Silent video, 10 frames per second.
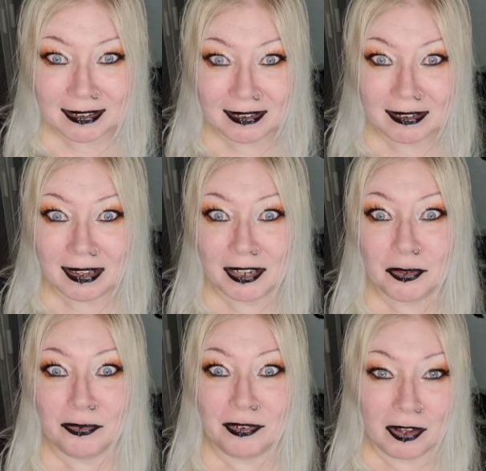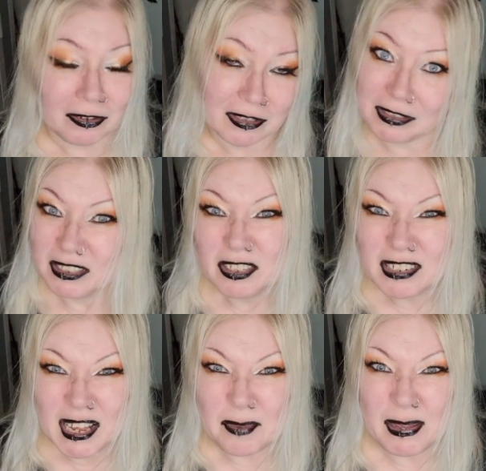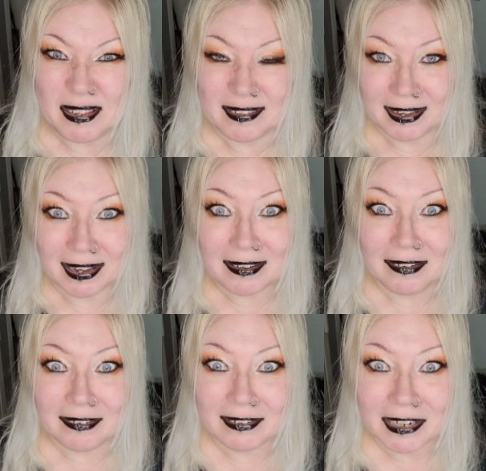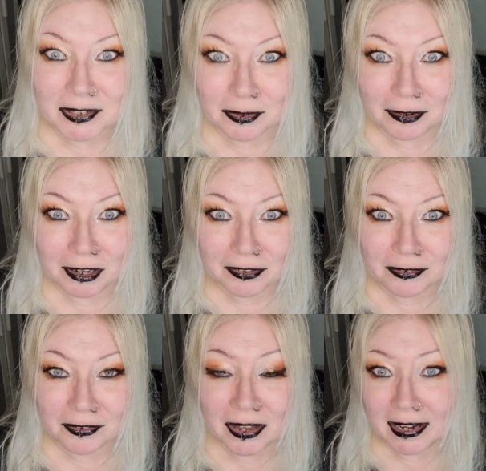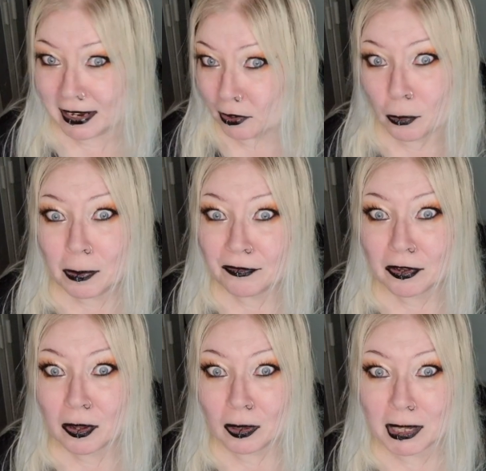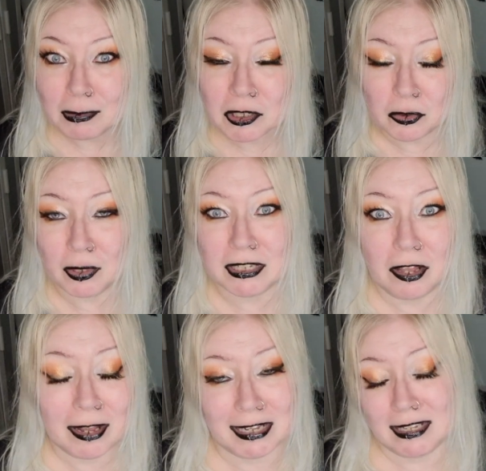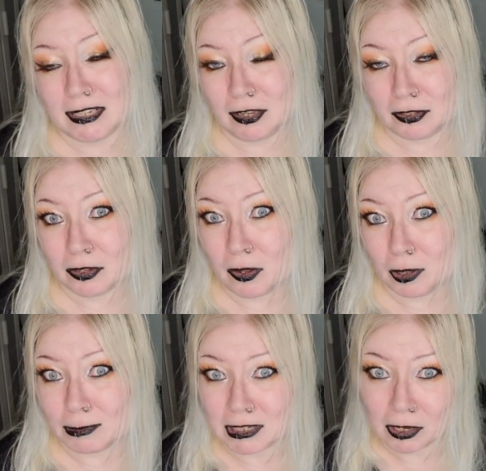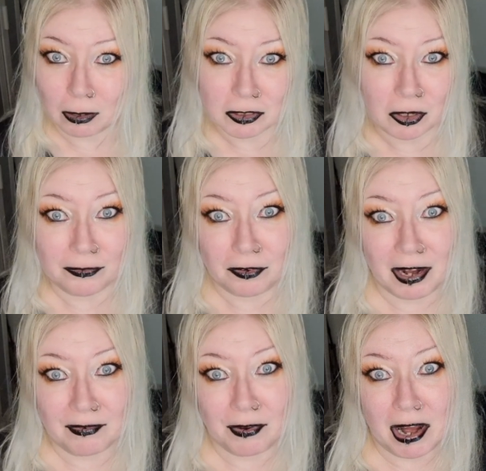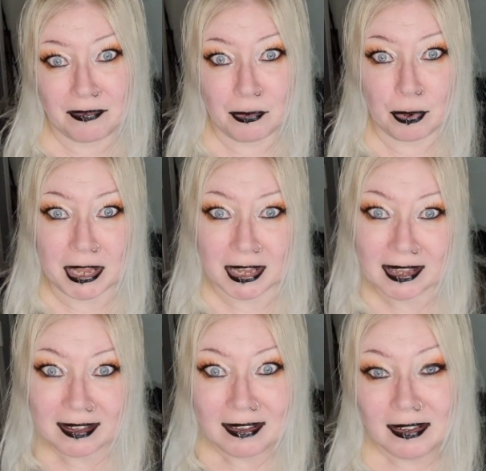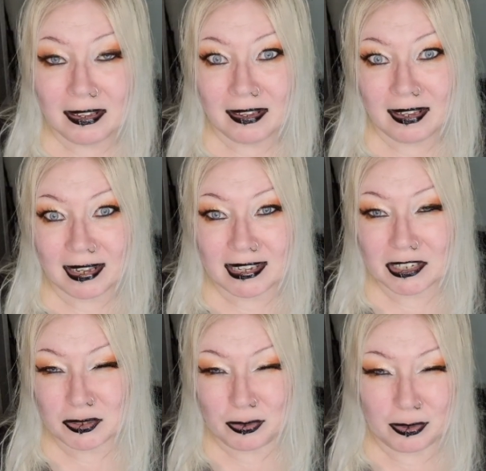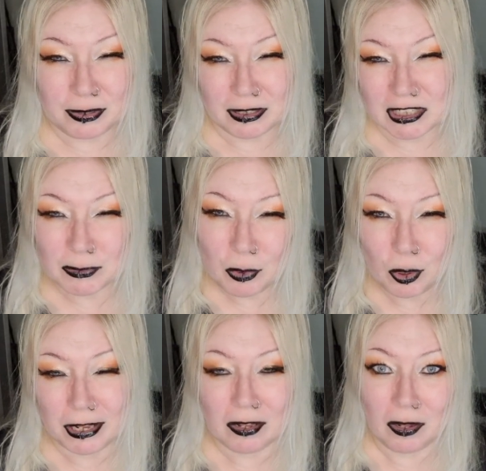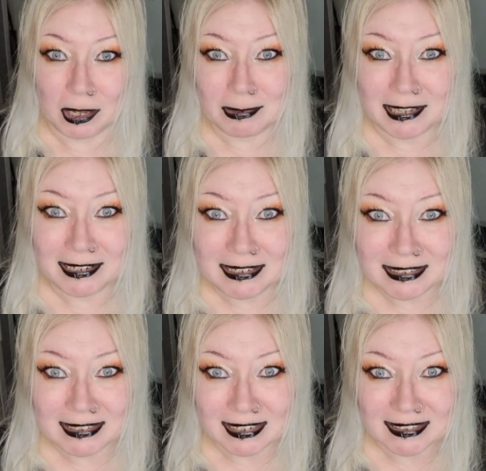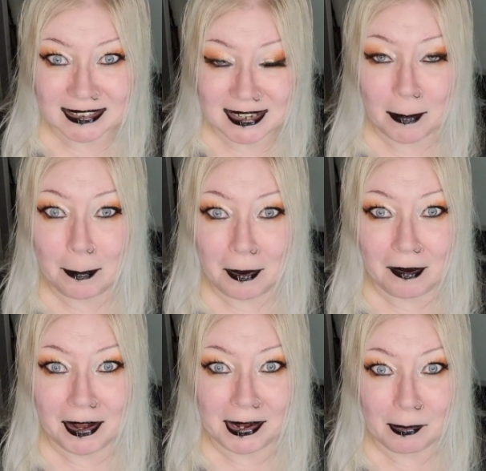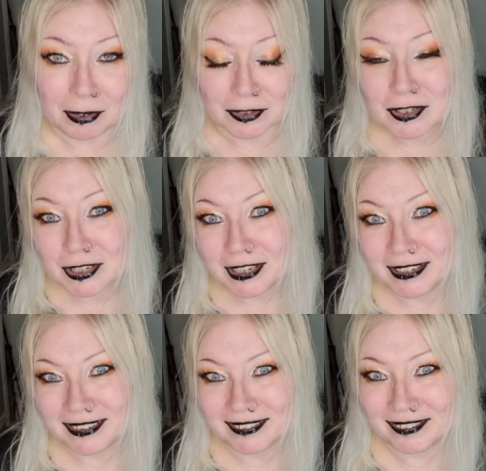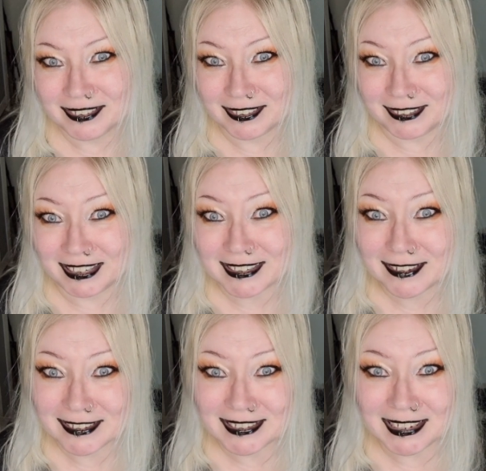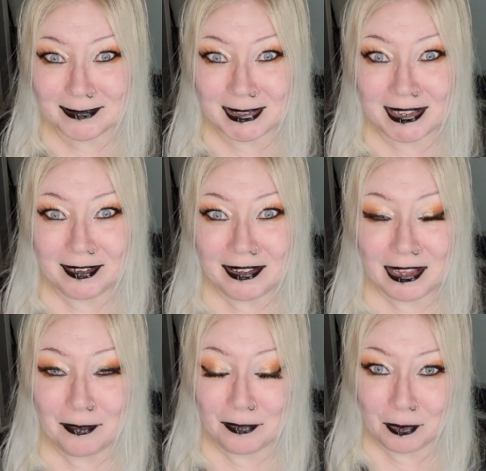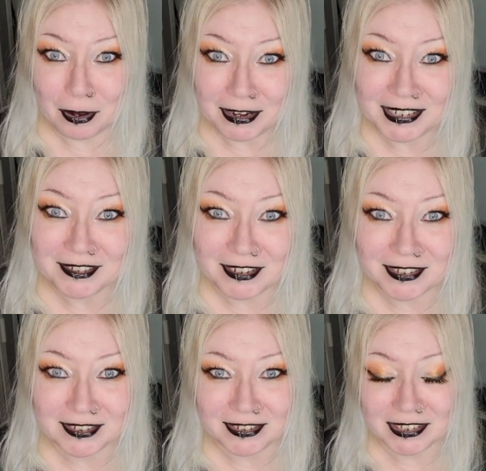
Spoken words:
I do vlogs, you name it. I'm gonna do a lot of, and I'm open for collabs too, as long as it's not collabs that goes on for every week. I can do smaller collabs that is just temporary ones. So just contact me if you are interested.